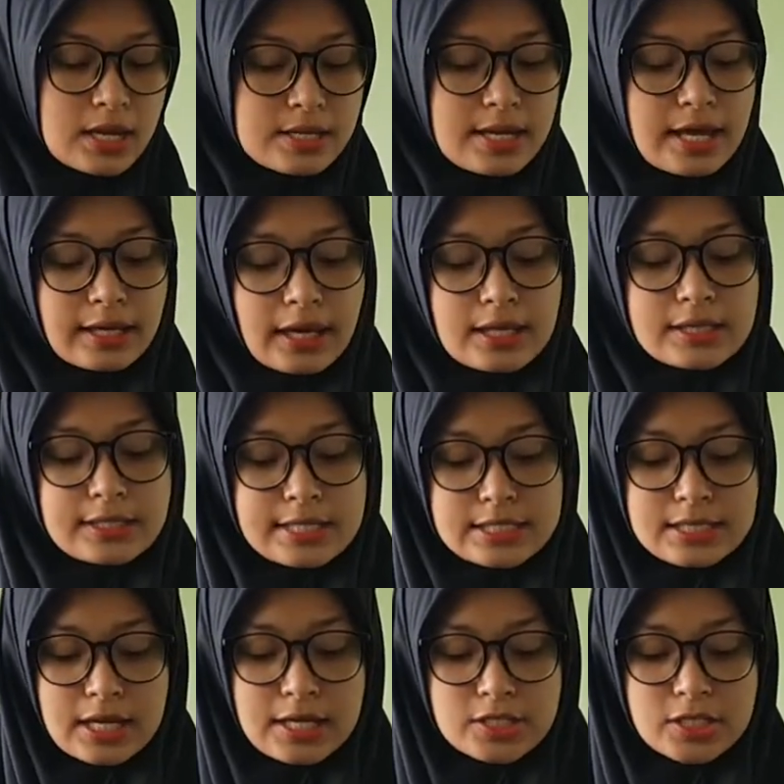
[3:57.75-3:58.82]
They can
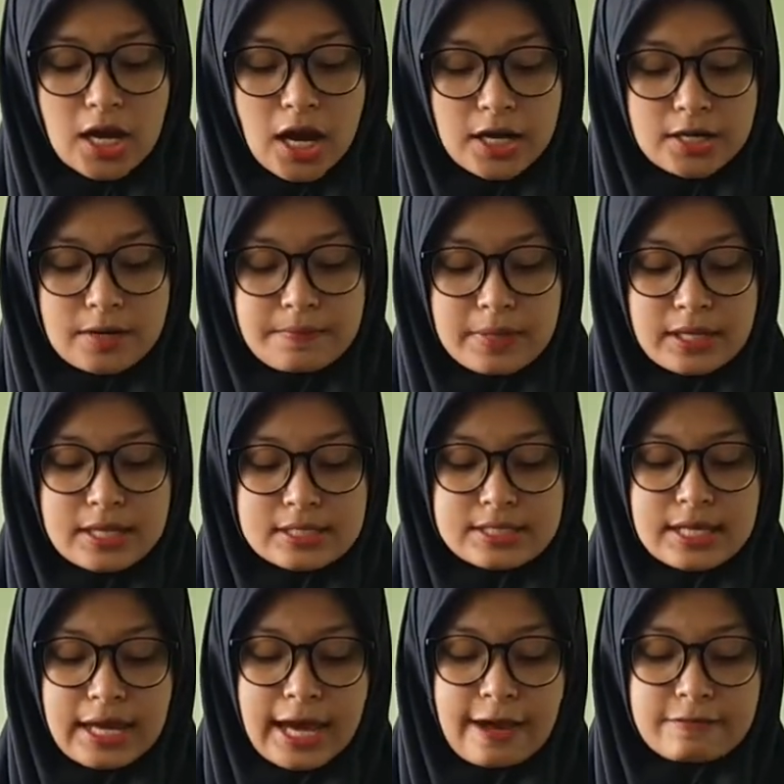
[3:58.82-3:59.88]
teach each other because
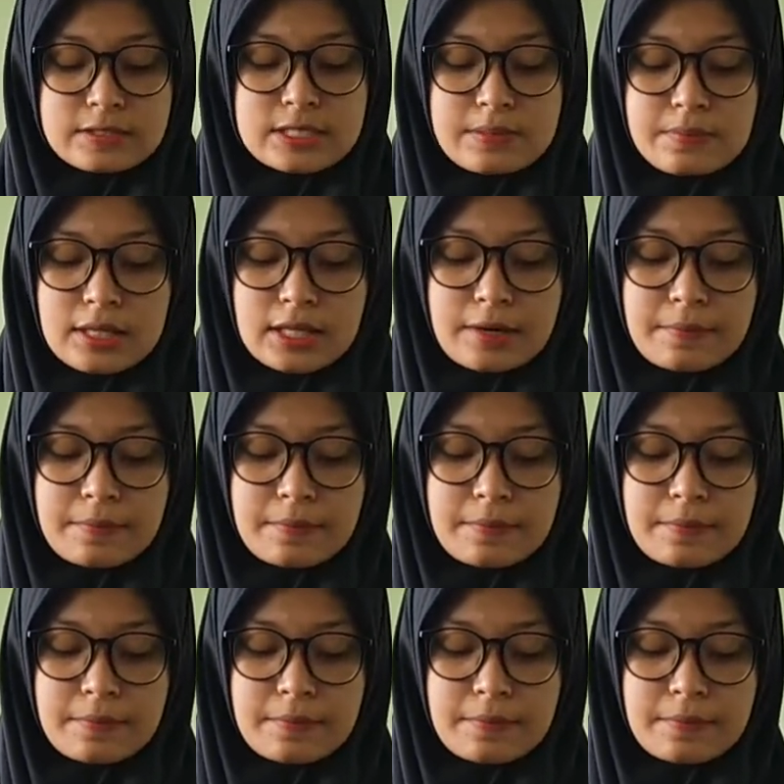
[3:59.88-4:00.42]
they have similar